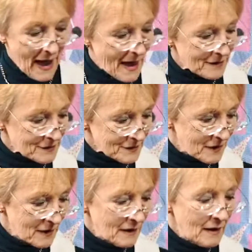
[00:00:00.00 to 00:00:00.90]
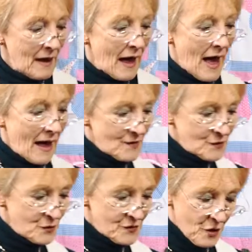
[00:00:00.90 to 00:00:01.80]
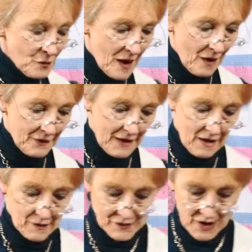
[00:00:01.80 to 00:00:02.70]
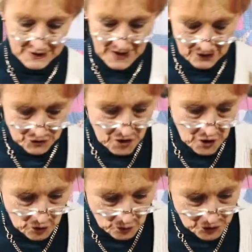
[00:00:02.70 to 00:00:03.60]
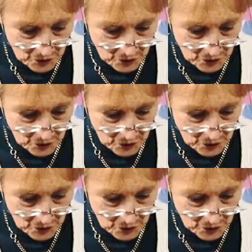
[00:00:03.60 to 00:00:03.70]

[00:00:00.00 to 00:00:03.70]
hand. As you sew round the outside edge, you'll